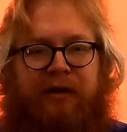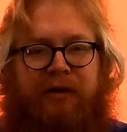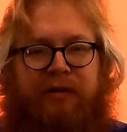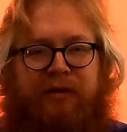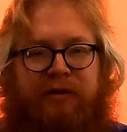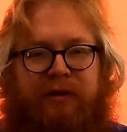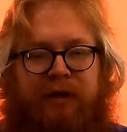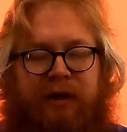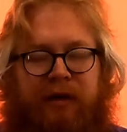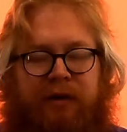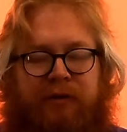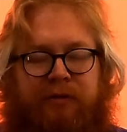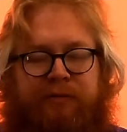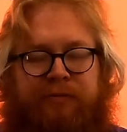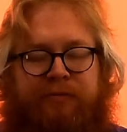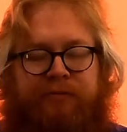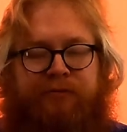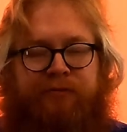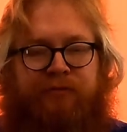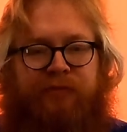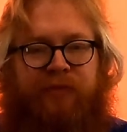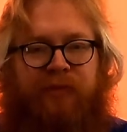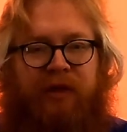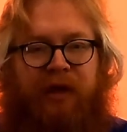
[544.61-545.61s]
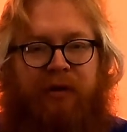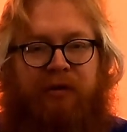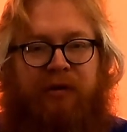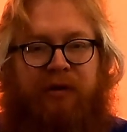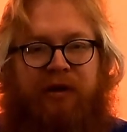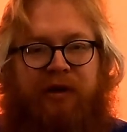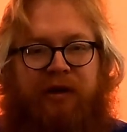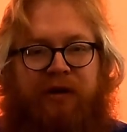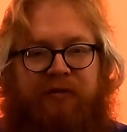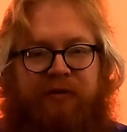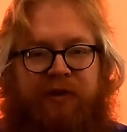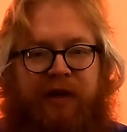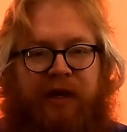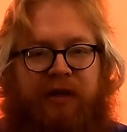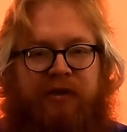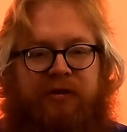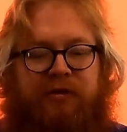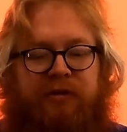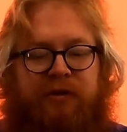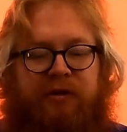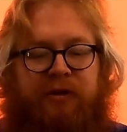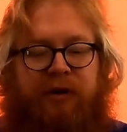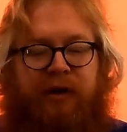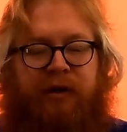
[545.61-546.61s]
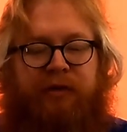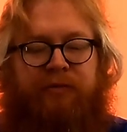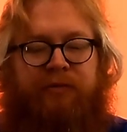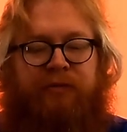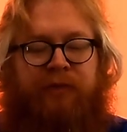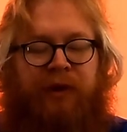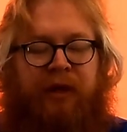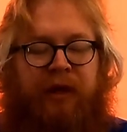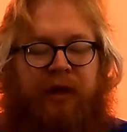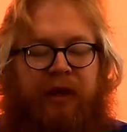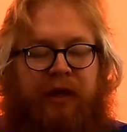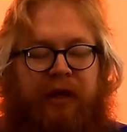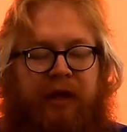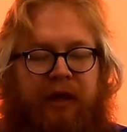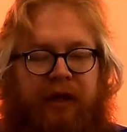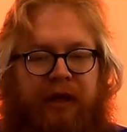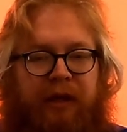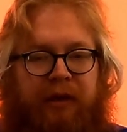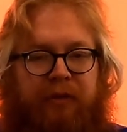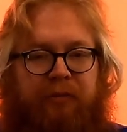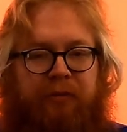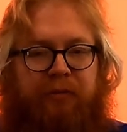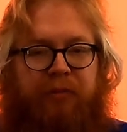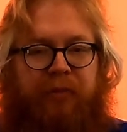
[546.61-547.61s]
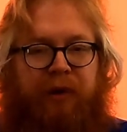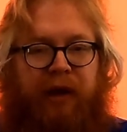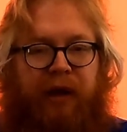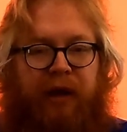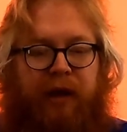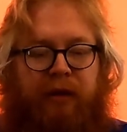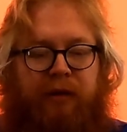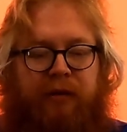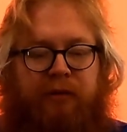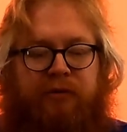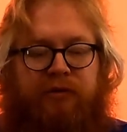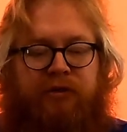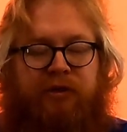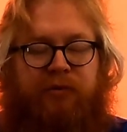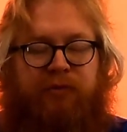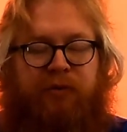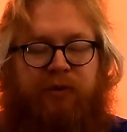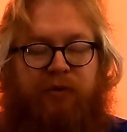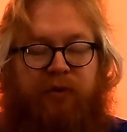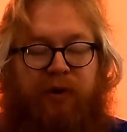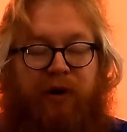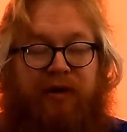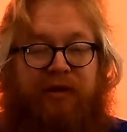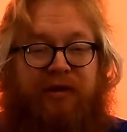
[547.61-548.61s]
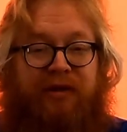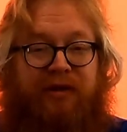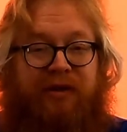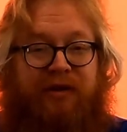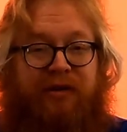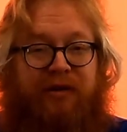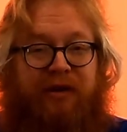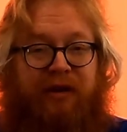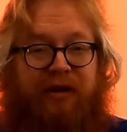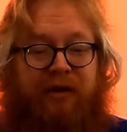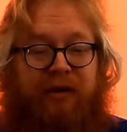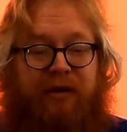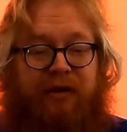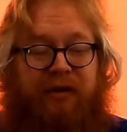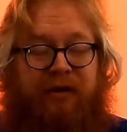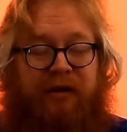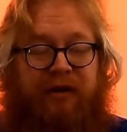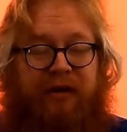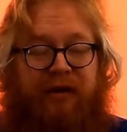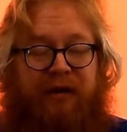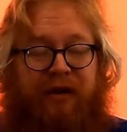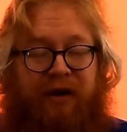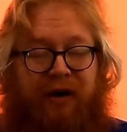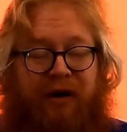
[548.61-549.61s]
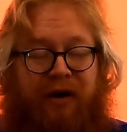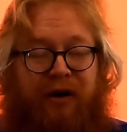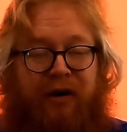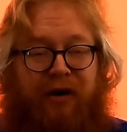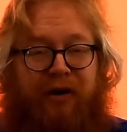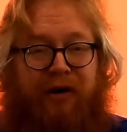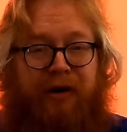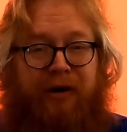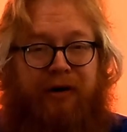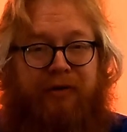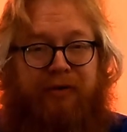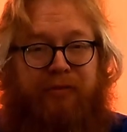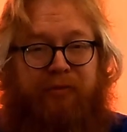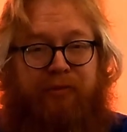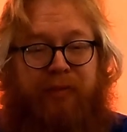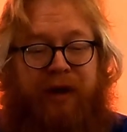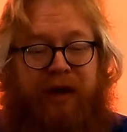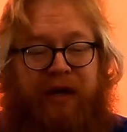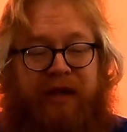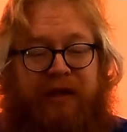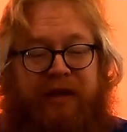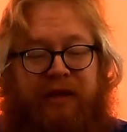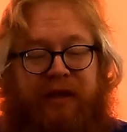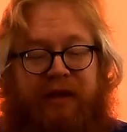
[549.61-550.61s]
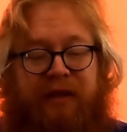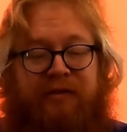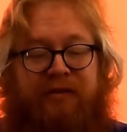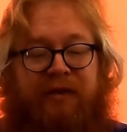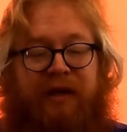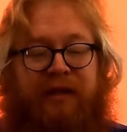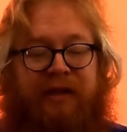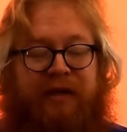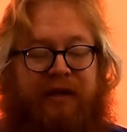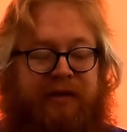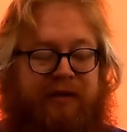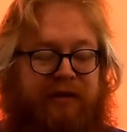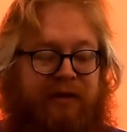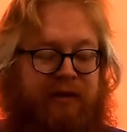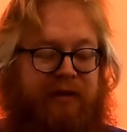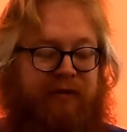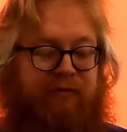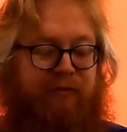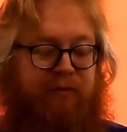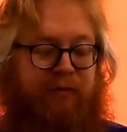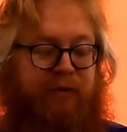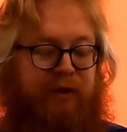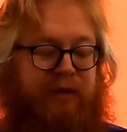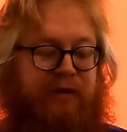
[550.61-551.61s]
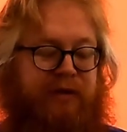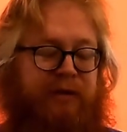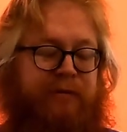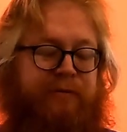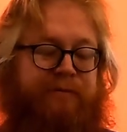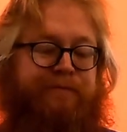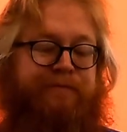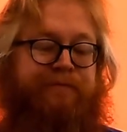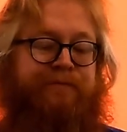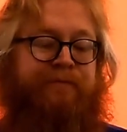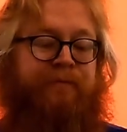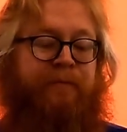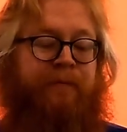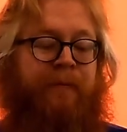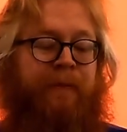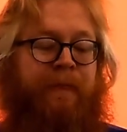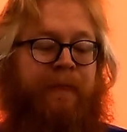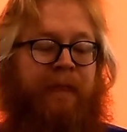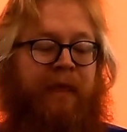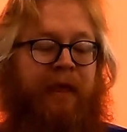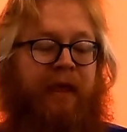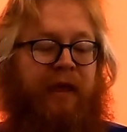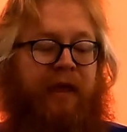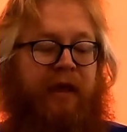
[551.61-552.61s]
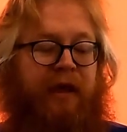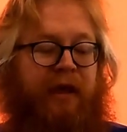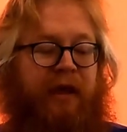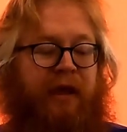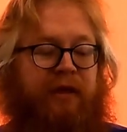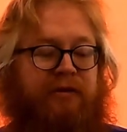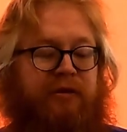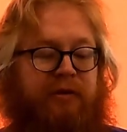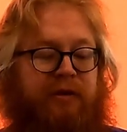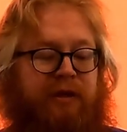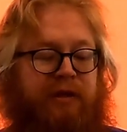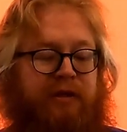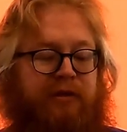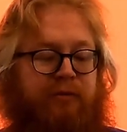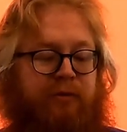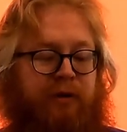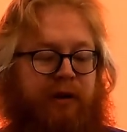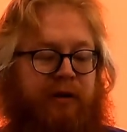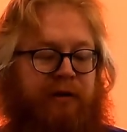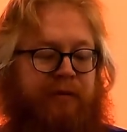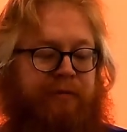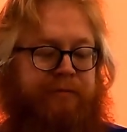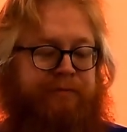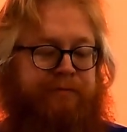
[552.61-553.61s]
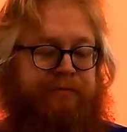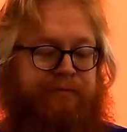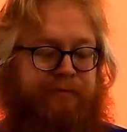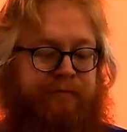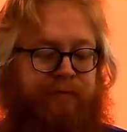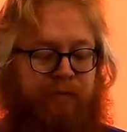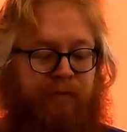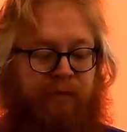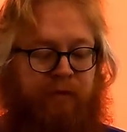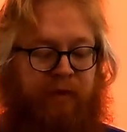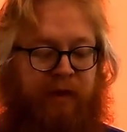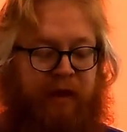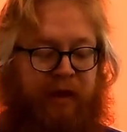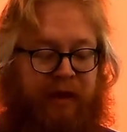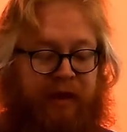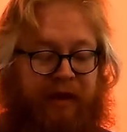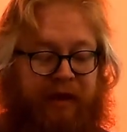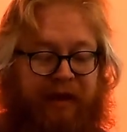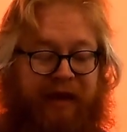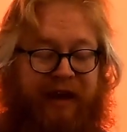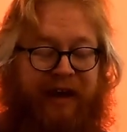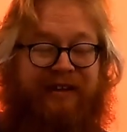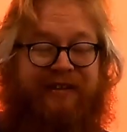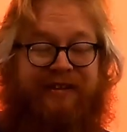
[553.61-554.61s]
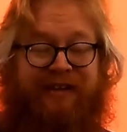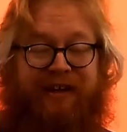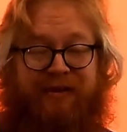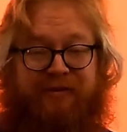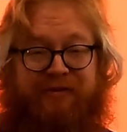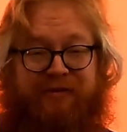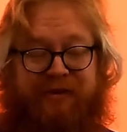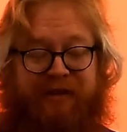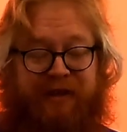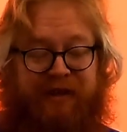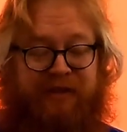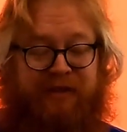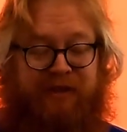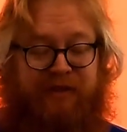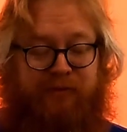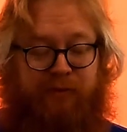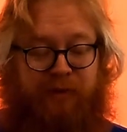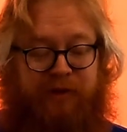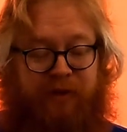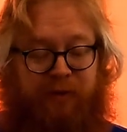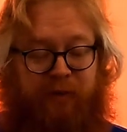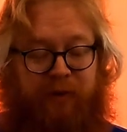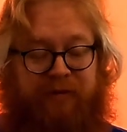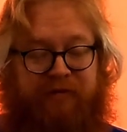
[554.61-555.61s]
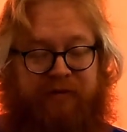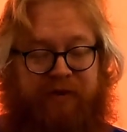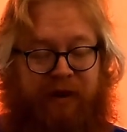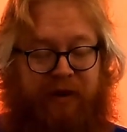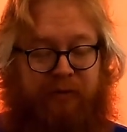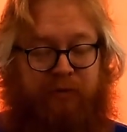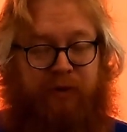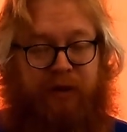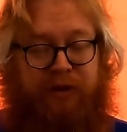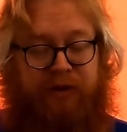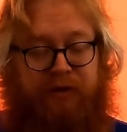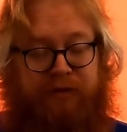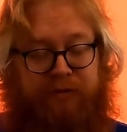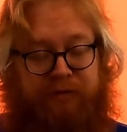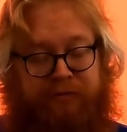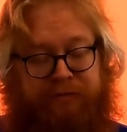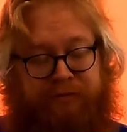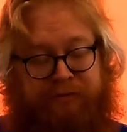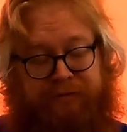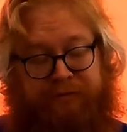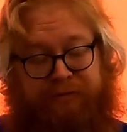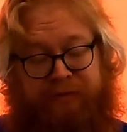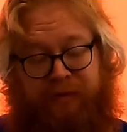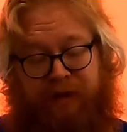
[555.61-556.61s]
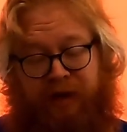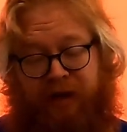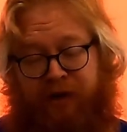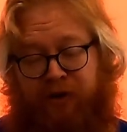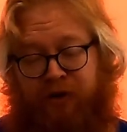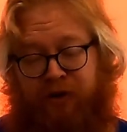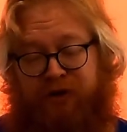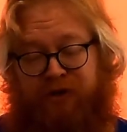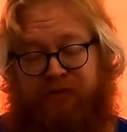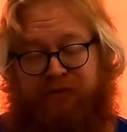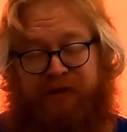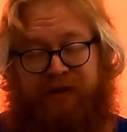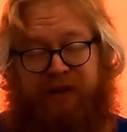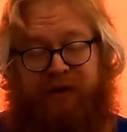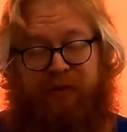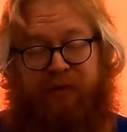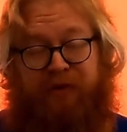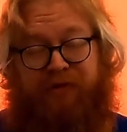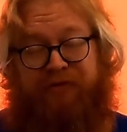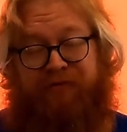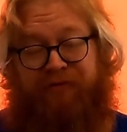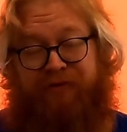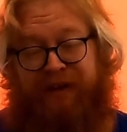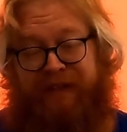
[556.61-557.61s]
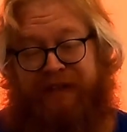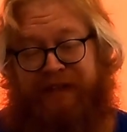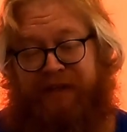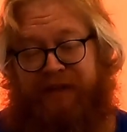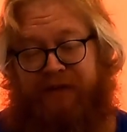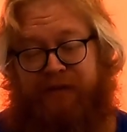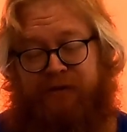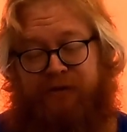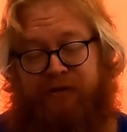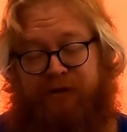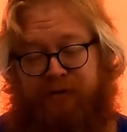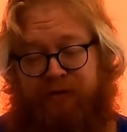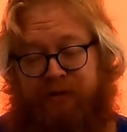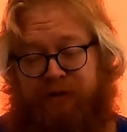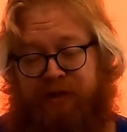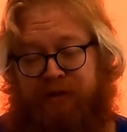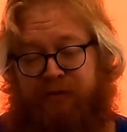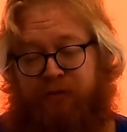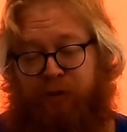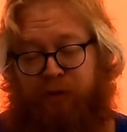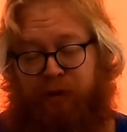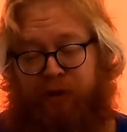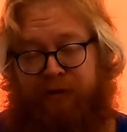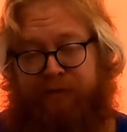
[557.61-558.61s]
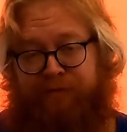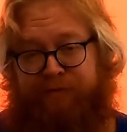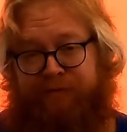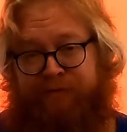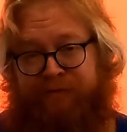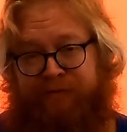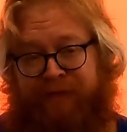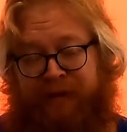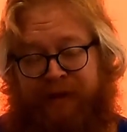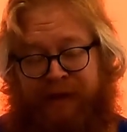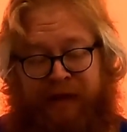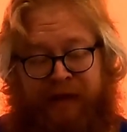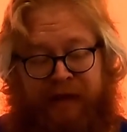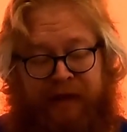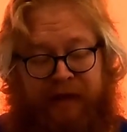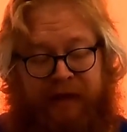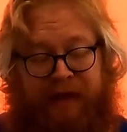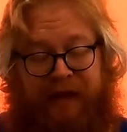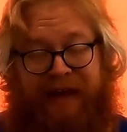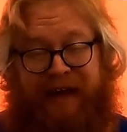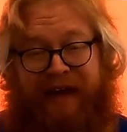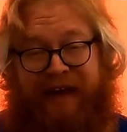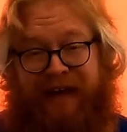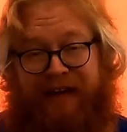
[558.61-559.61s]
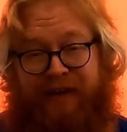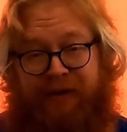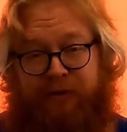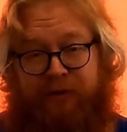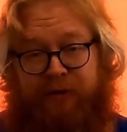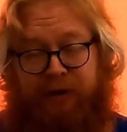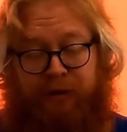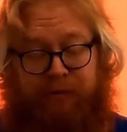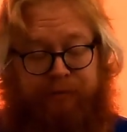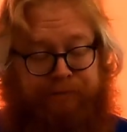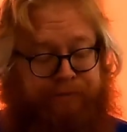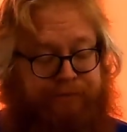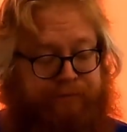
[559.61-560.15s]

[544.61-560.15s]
also. I'm not going to give you the answer to it. But just be aware that there are many things like this on different ones. And so this one, as I said, is the easiest one that we've done, which could just be that we're really used to them at this point. I don't know.